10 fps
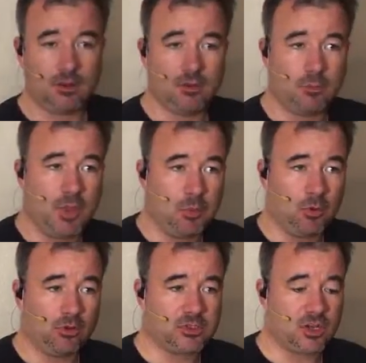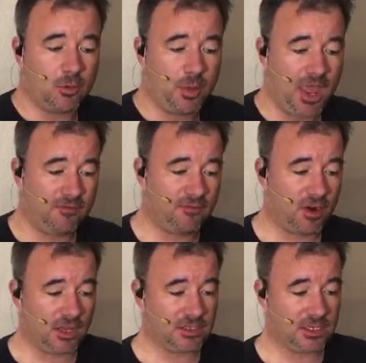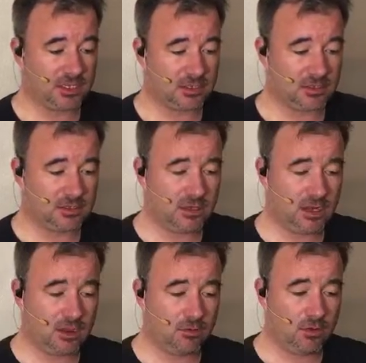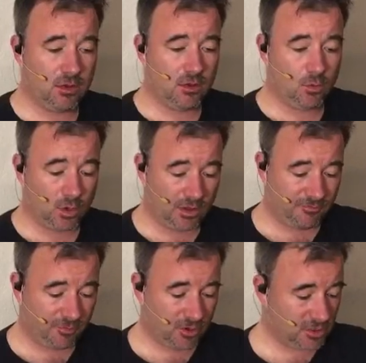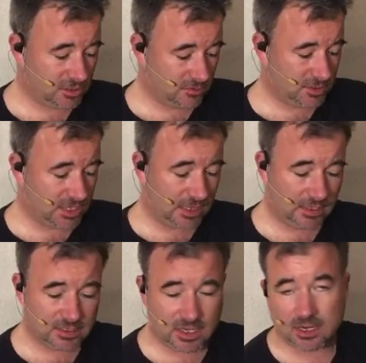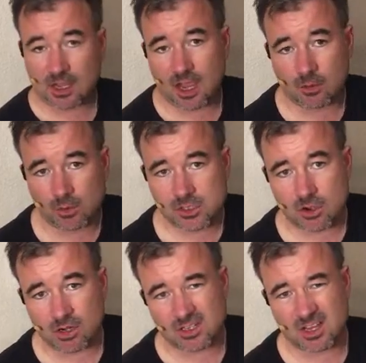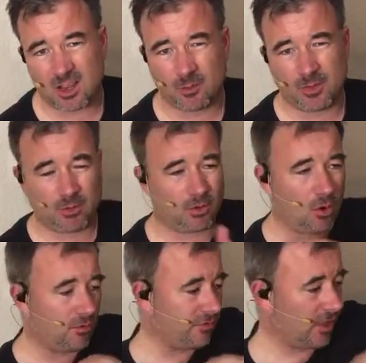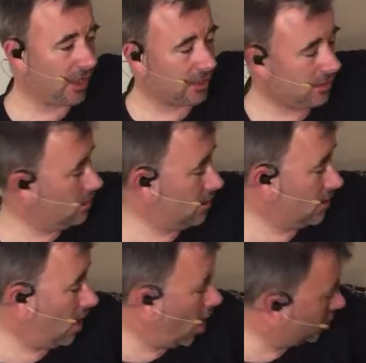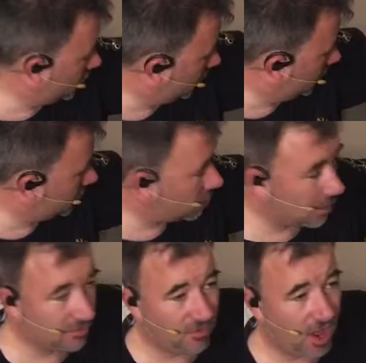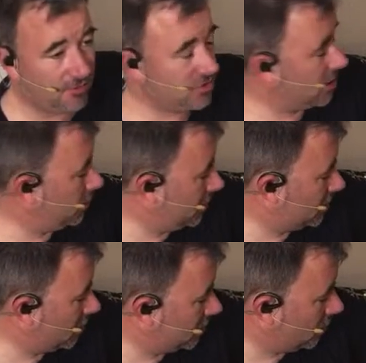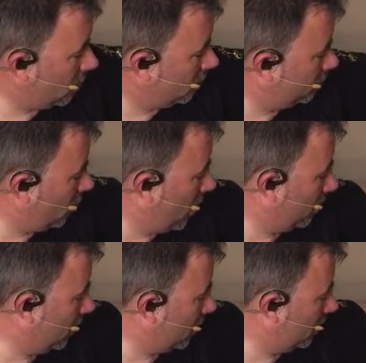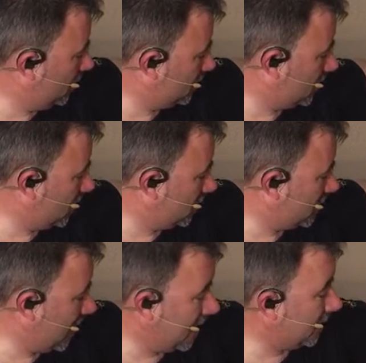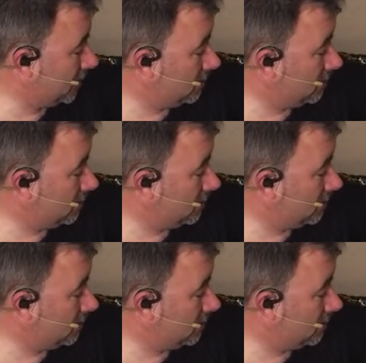people will start paying for 9.6s. When I first sent these in and kind of was starting to sell them, they were going for like 125 or something. So I sold probably at least a good 10